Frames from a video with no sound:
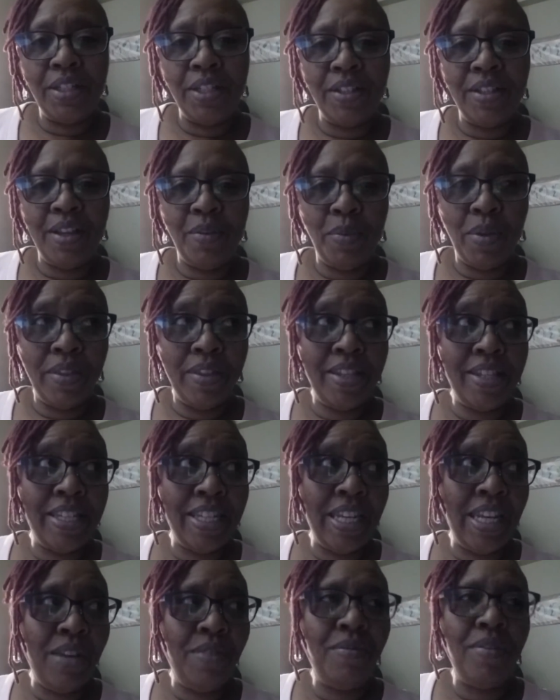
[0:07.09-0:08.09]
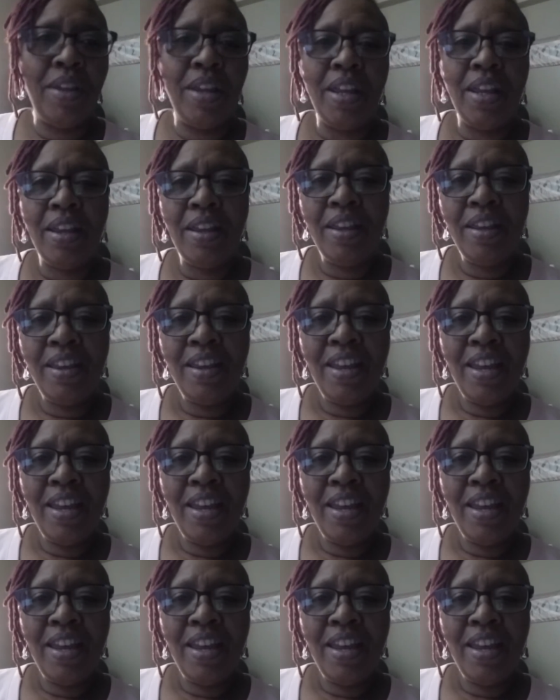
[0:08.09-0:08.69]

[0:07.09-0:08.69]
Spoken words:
should say, this evening,